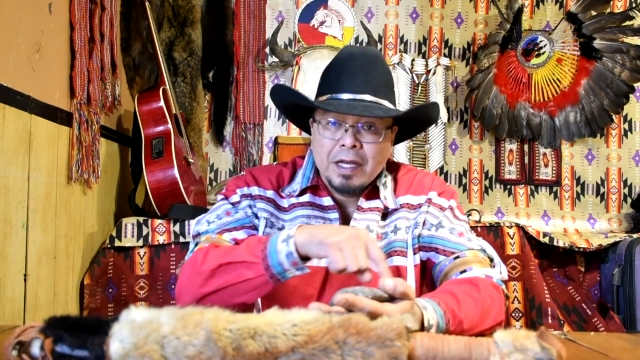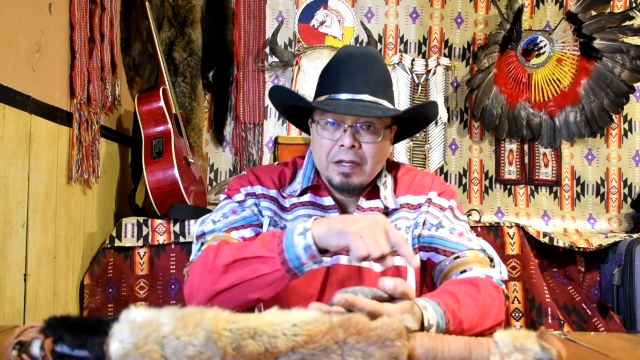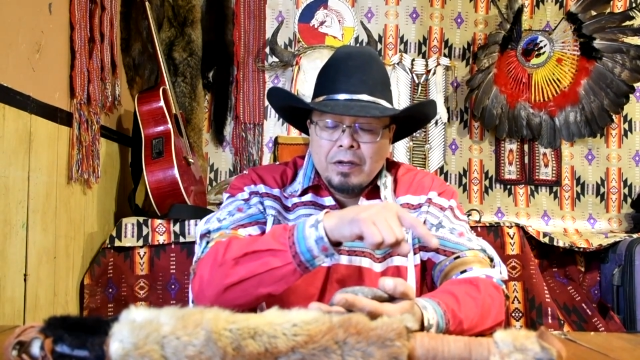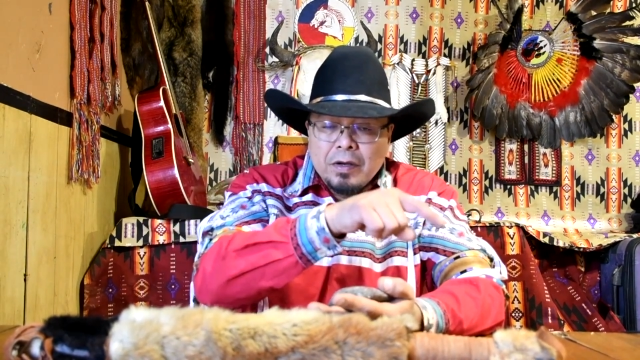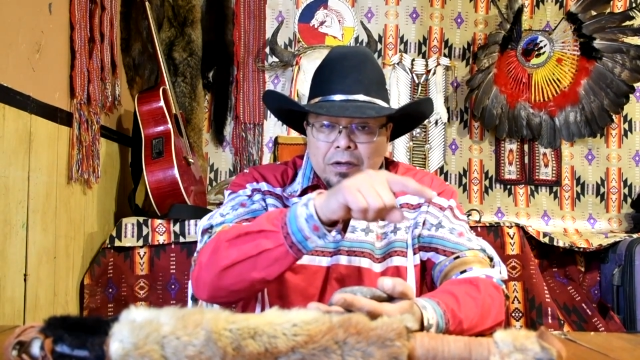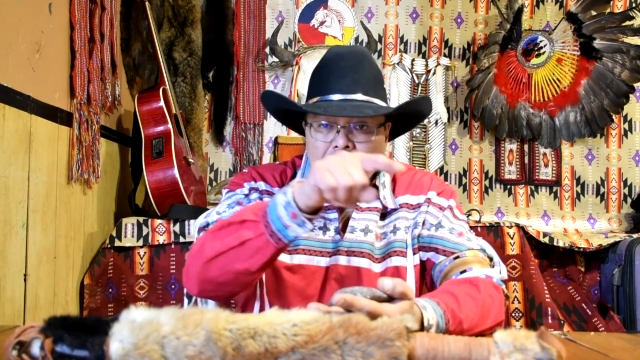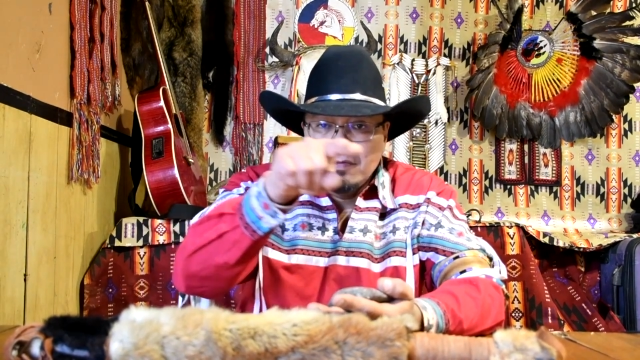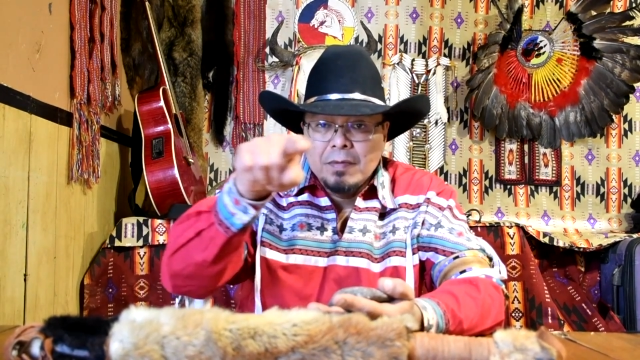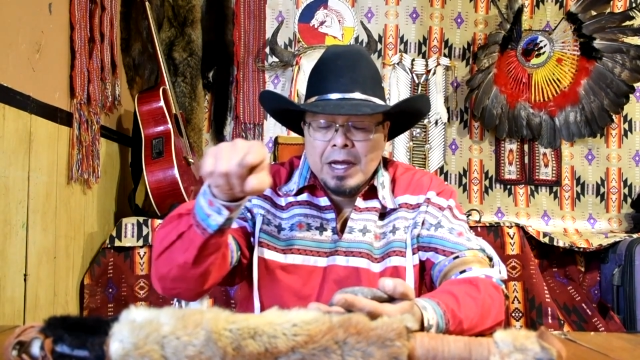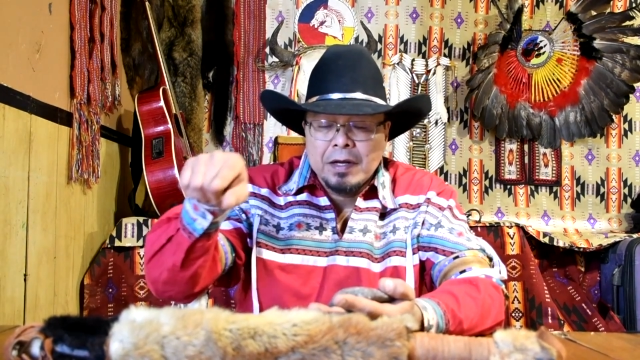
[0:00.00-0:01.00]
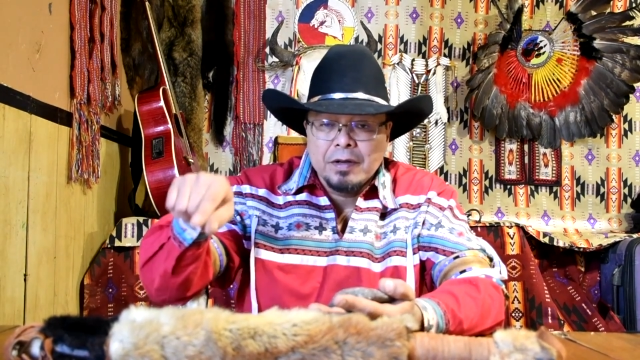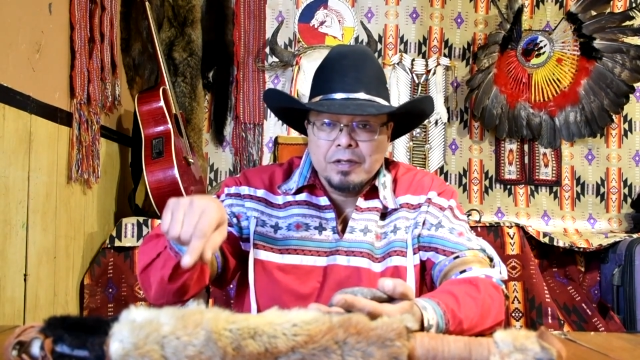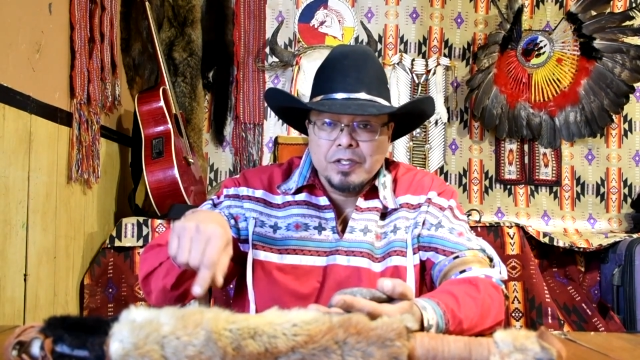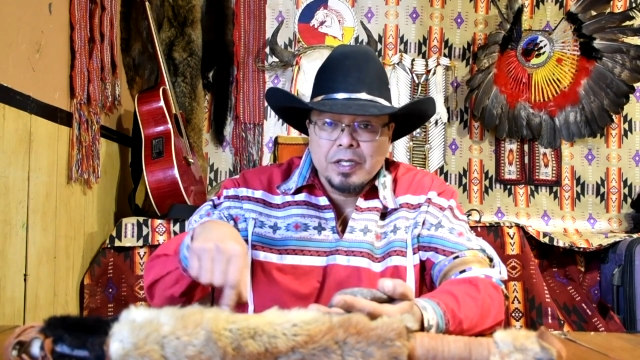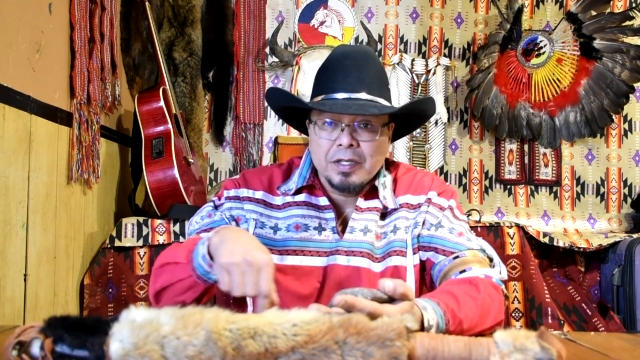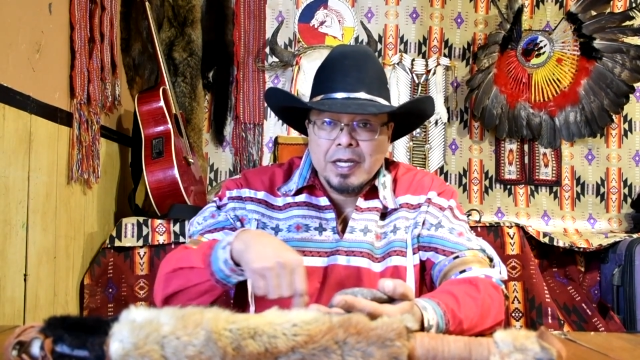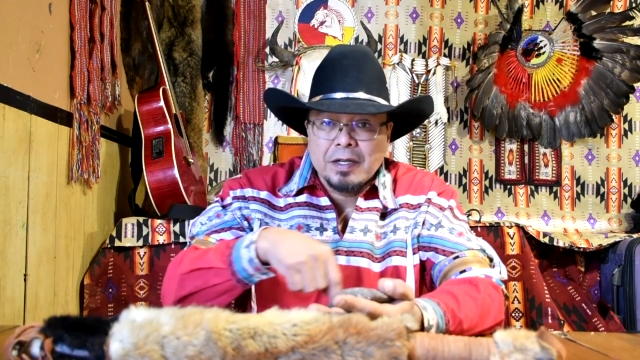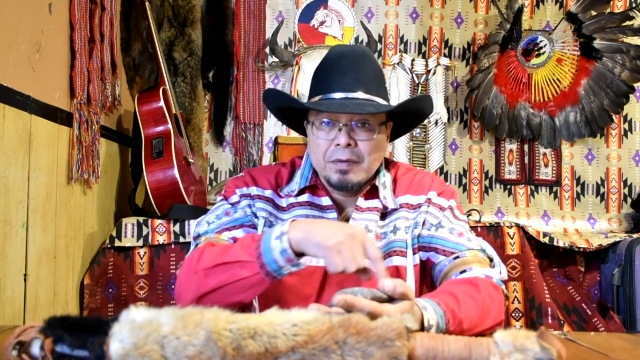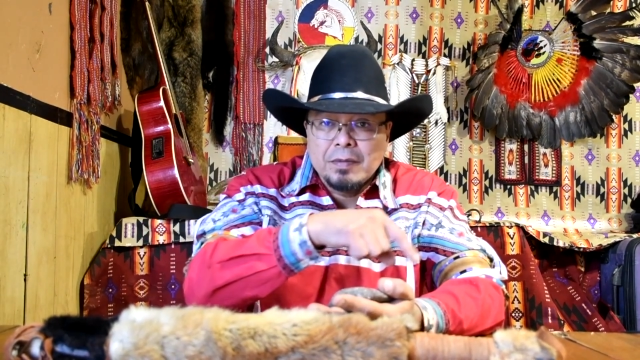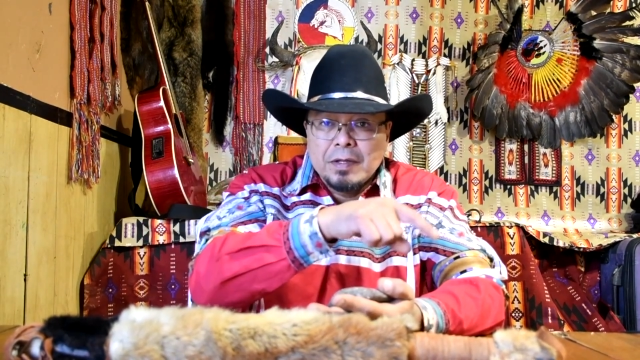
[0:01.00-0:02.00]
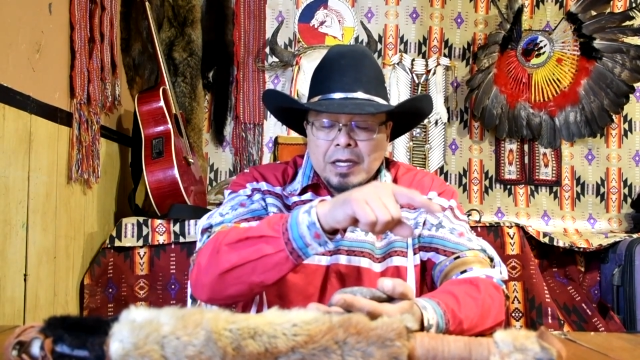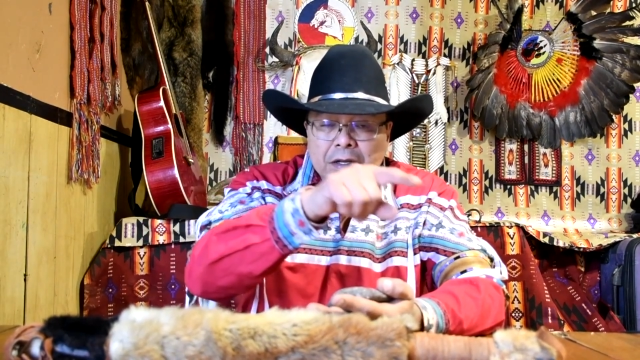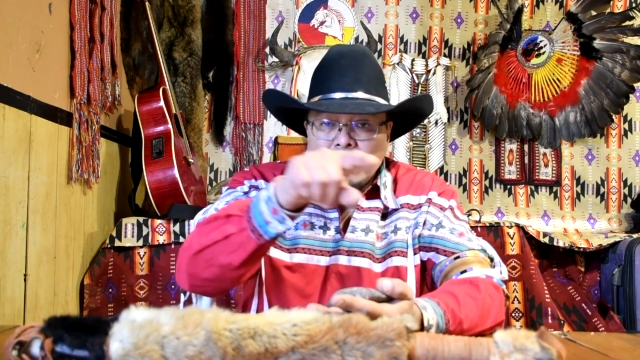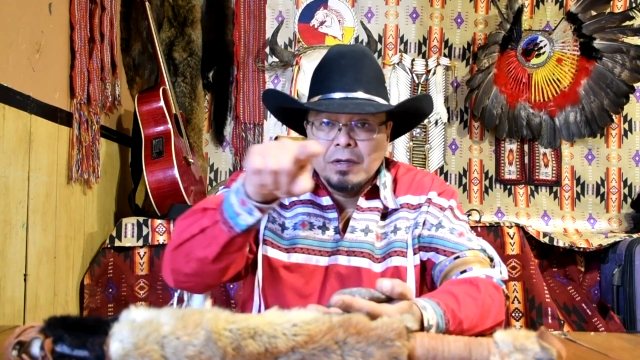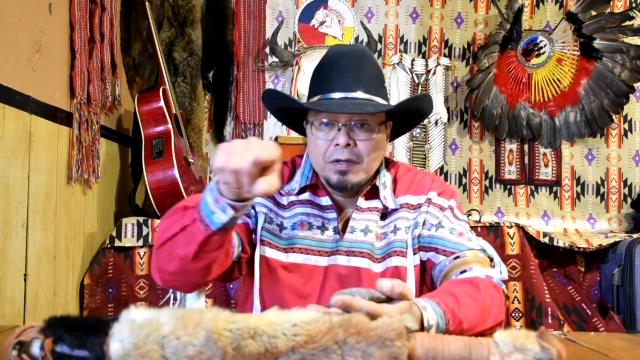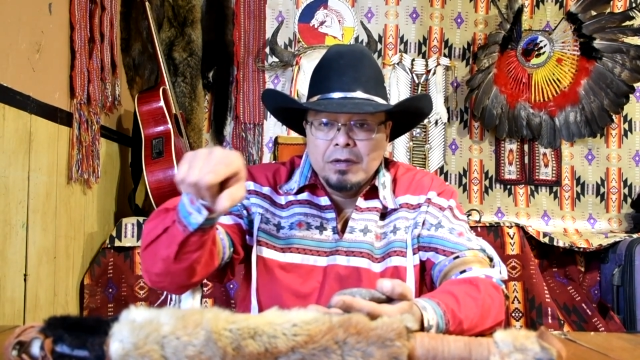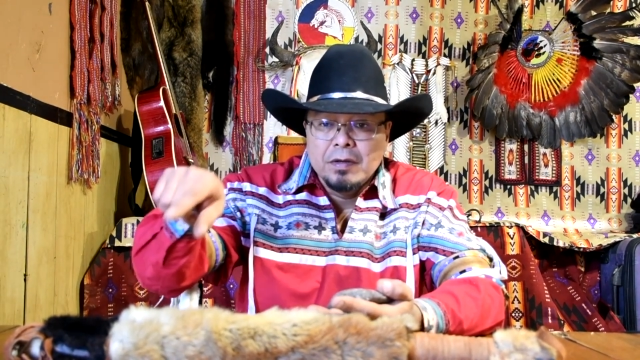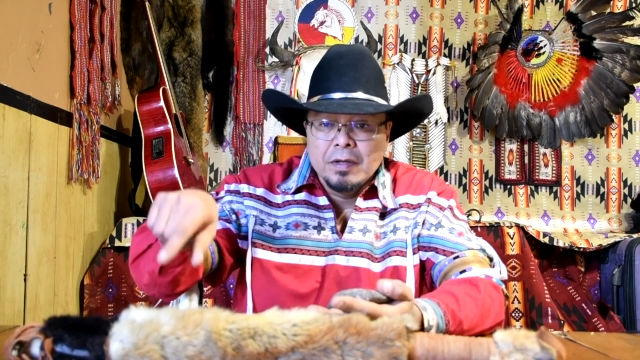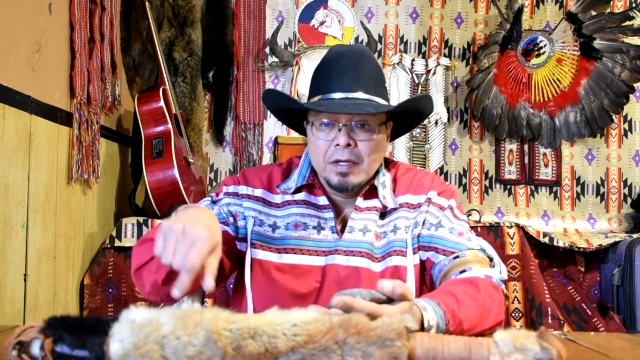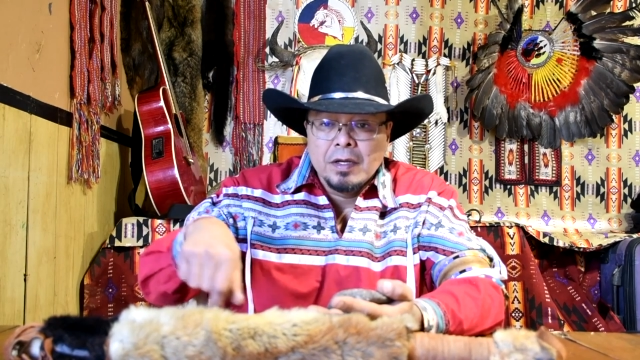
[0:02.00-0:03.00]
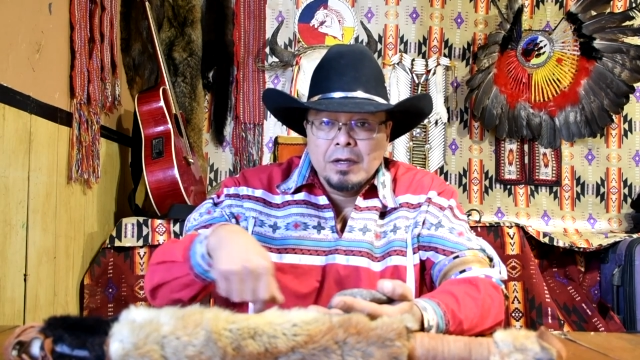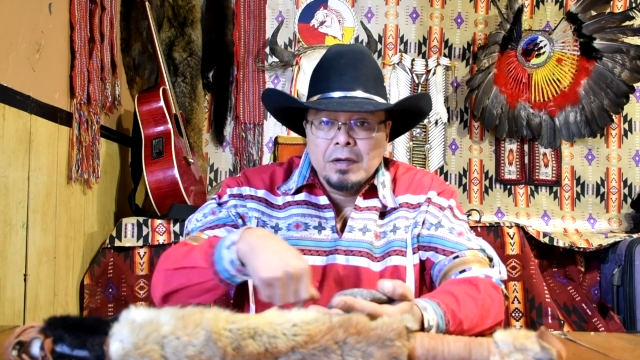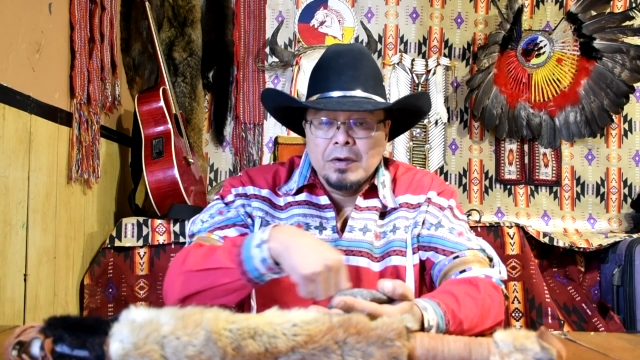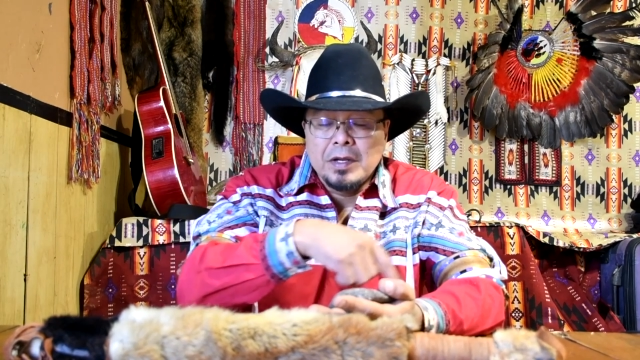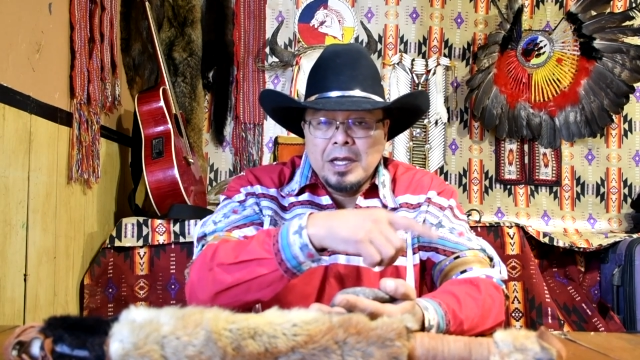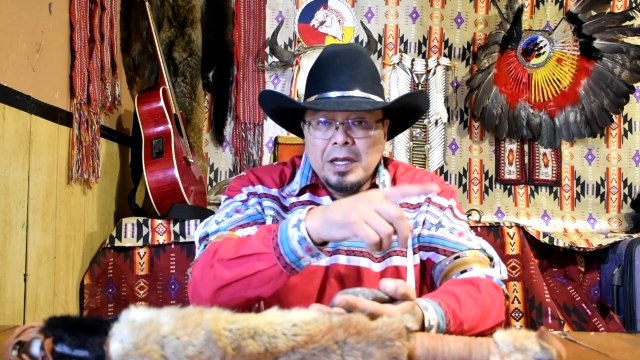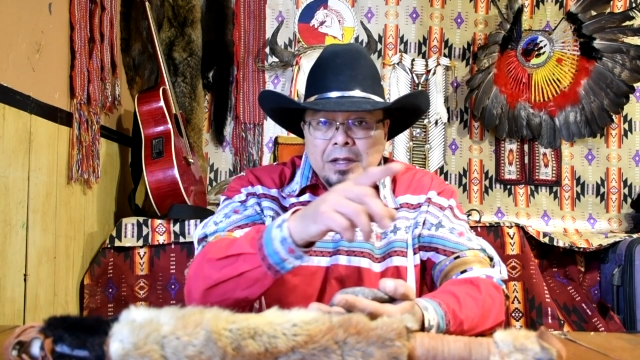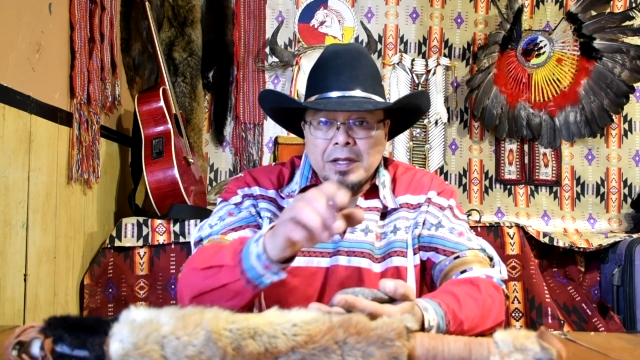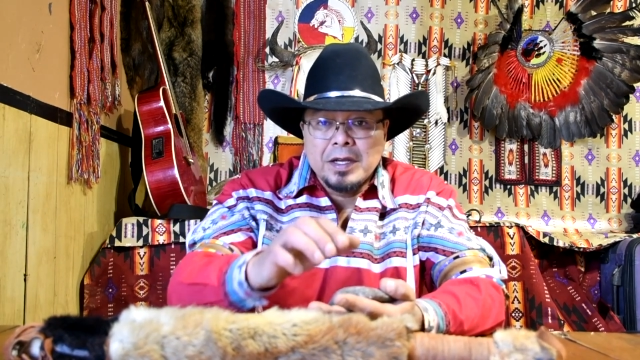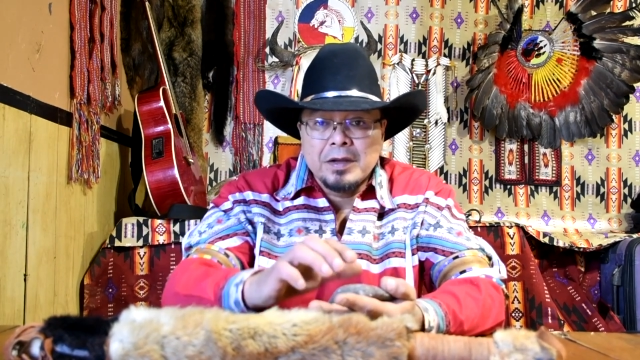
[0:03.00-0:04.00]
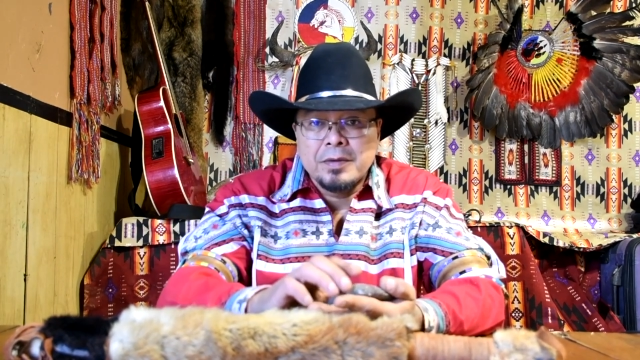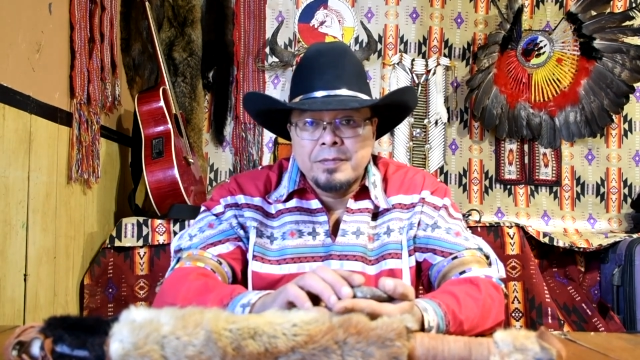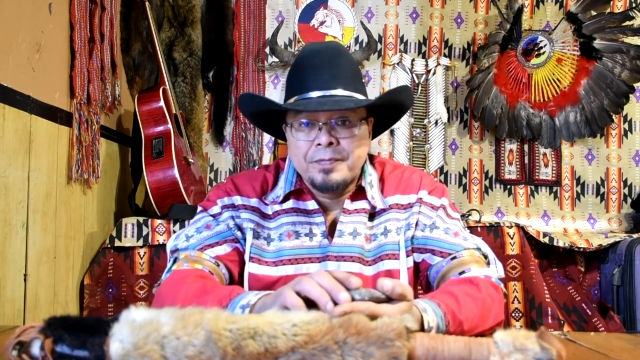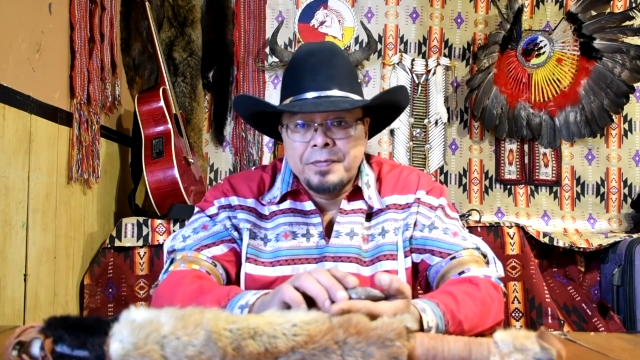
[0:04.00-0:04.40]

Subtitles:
good energy, that good healing,